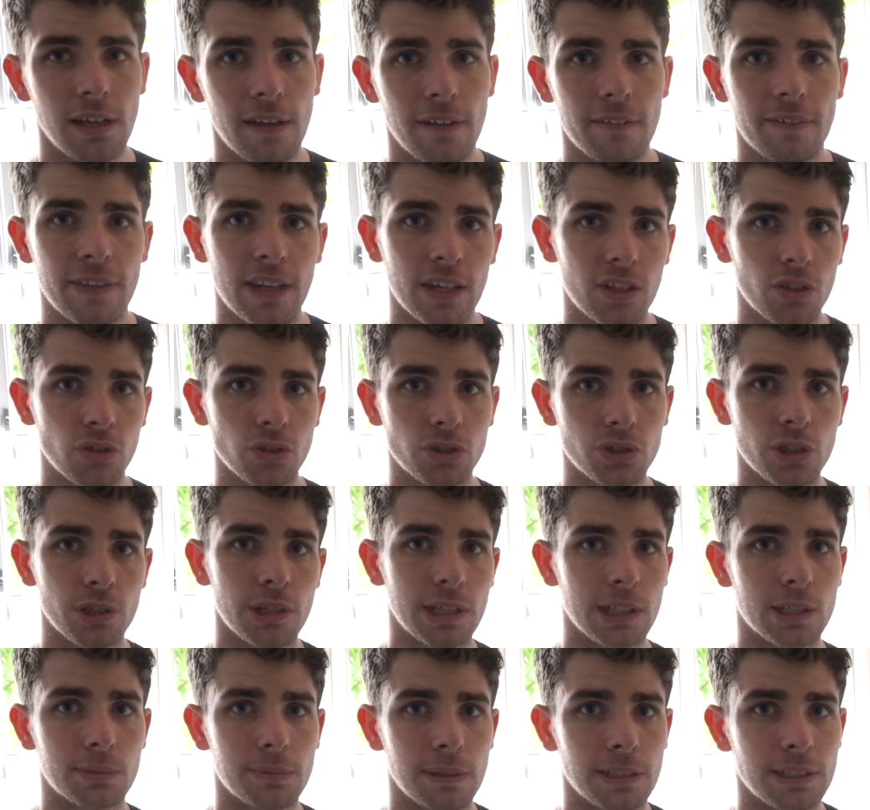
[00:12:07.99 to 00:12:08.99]
They're not too
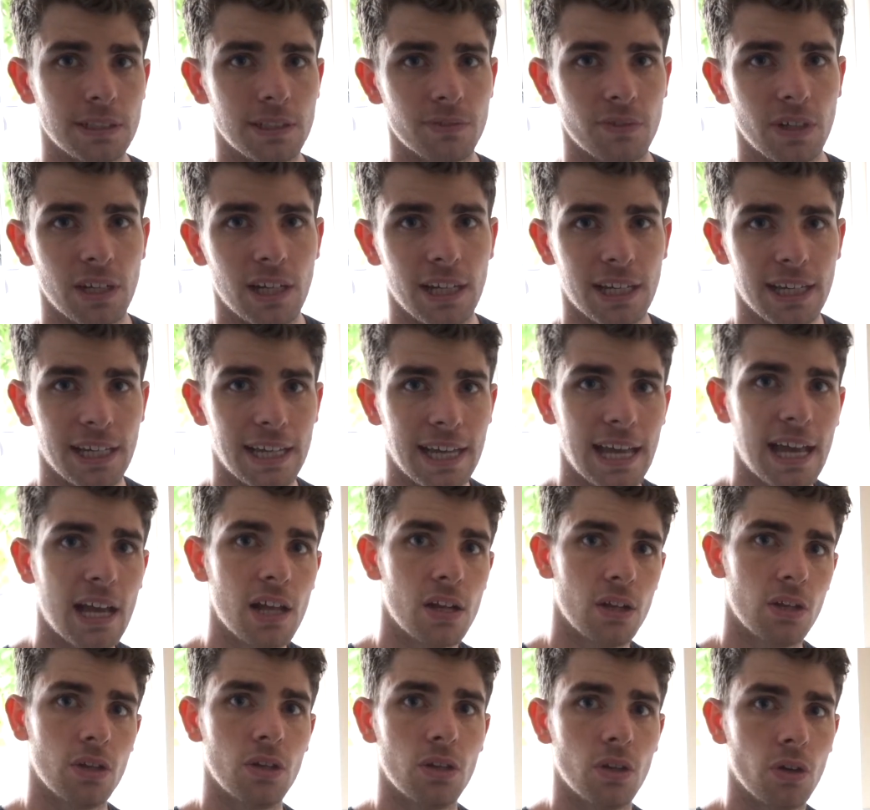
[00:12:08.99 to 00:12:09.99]
expensive, and I can get a
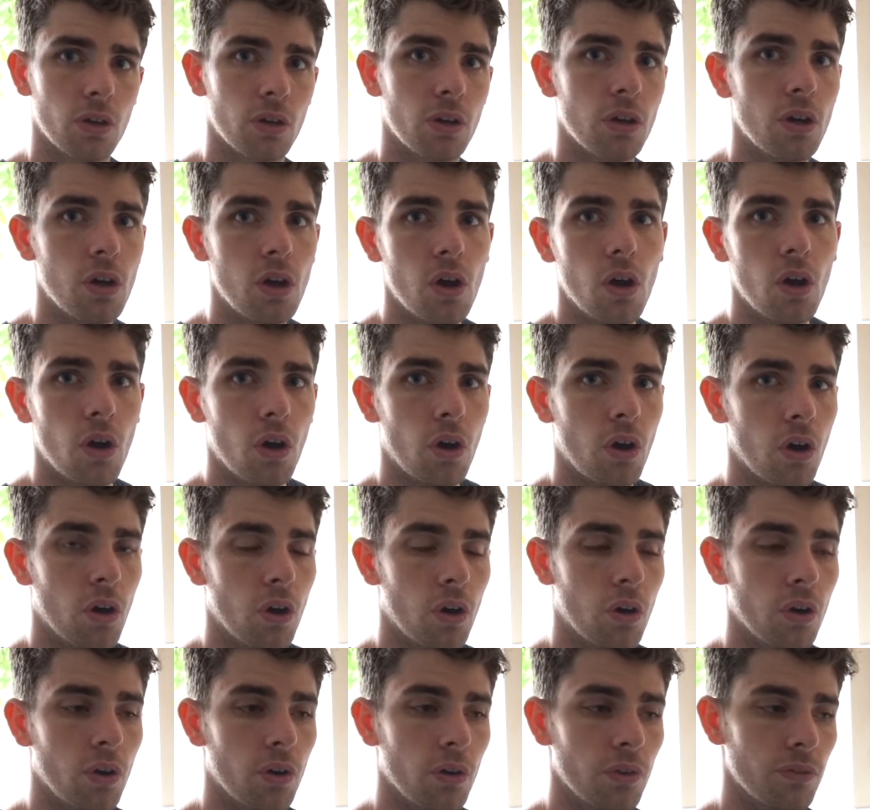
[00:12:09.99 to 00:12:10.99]
lot
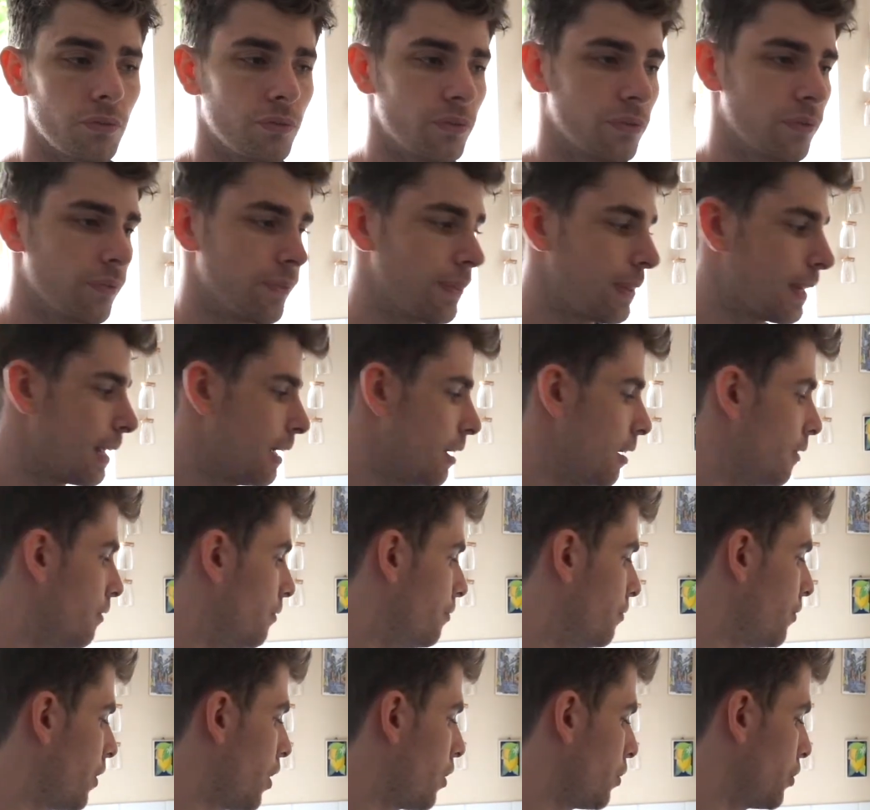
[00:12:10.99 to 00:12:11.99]
of
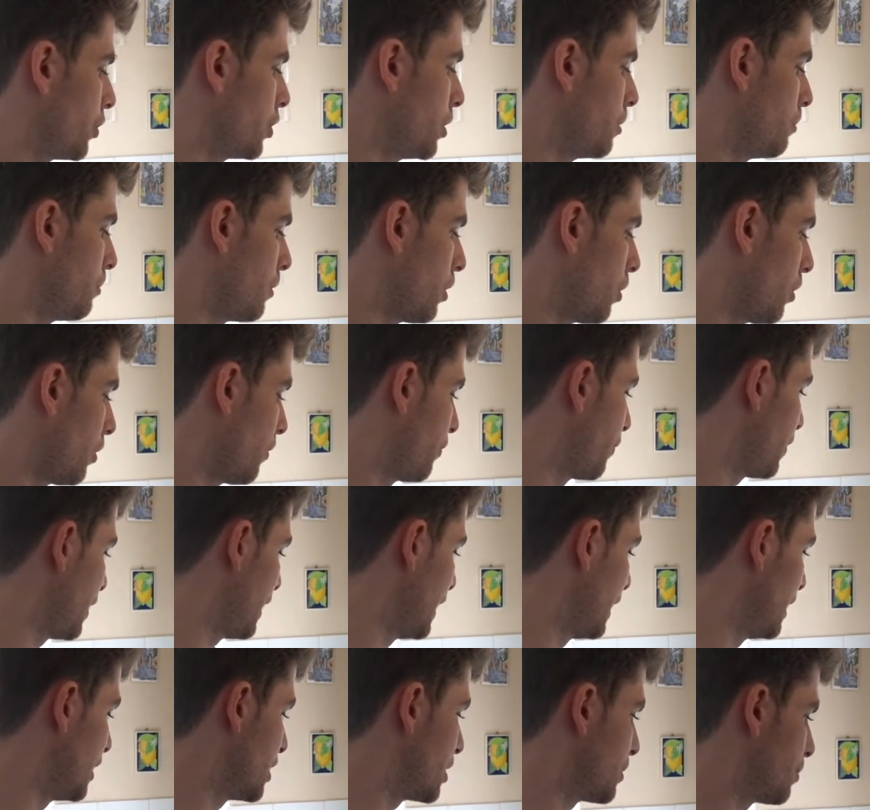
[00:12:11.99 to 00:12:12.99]
volume of
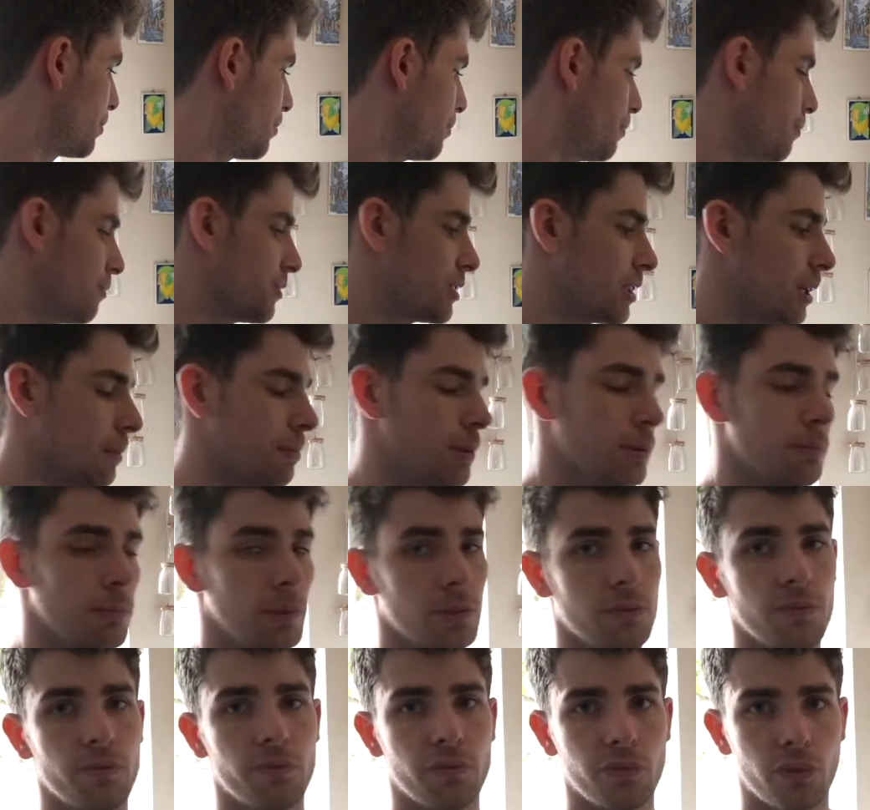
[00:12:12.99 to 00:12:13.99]
each
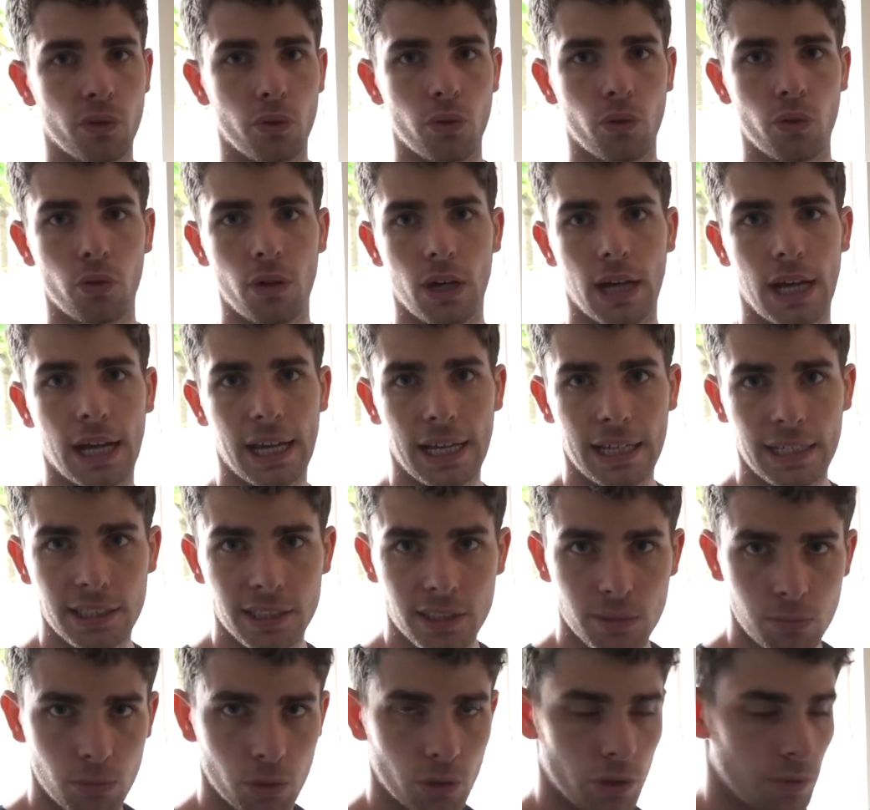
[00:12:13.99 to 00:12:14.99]
supplement for a
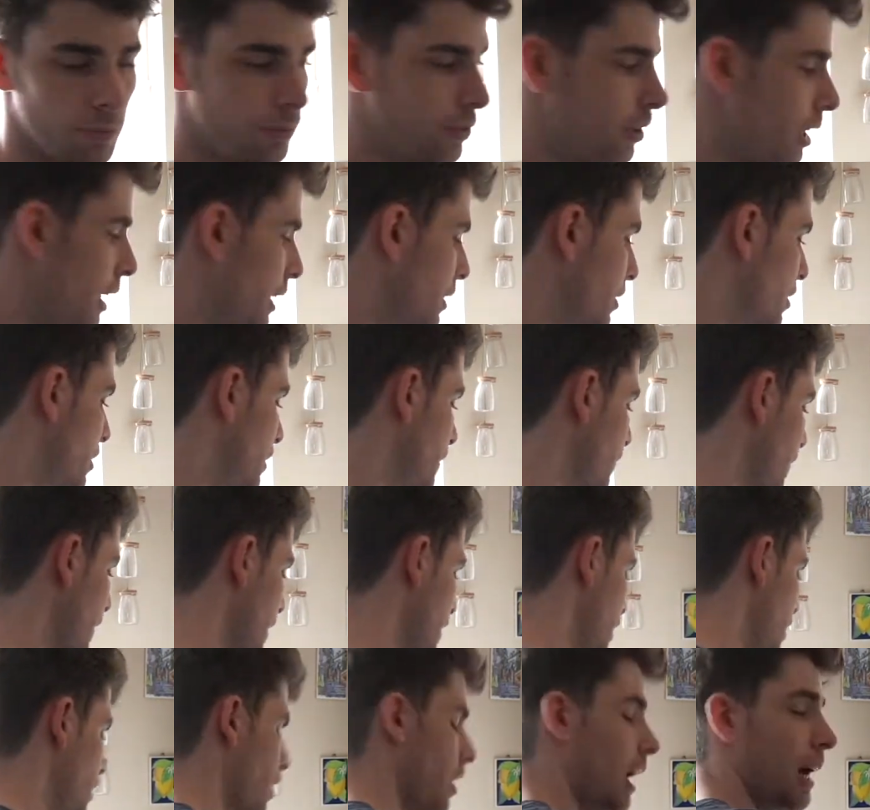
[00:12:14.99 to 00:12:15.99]
smaller price.
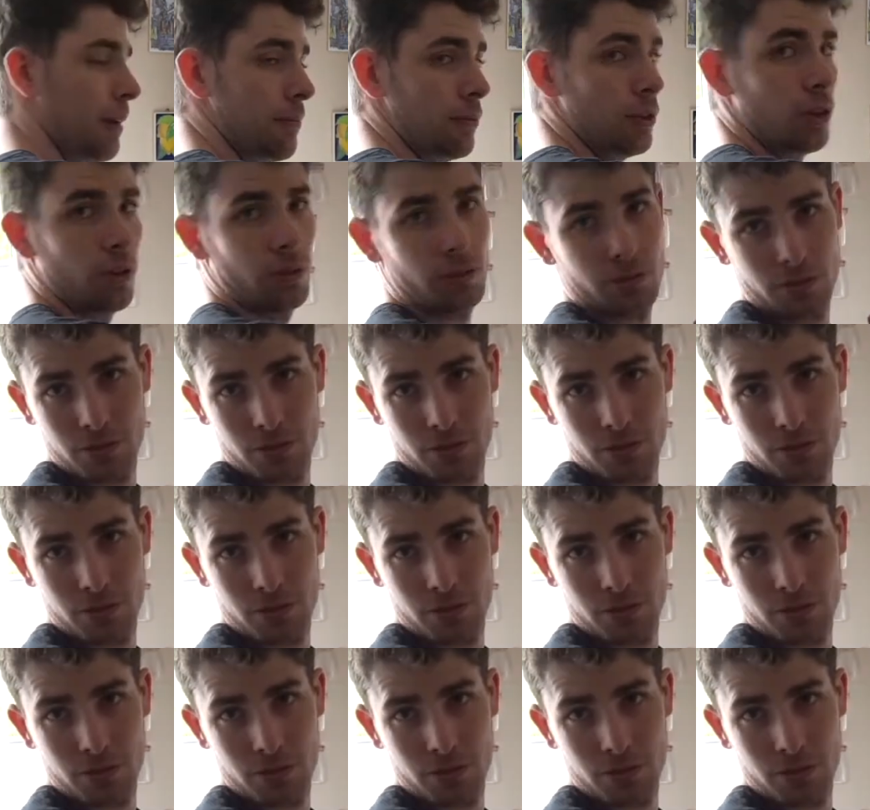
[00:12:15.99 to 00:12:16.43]
I'm not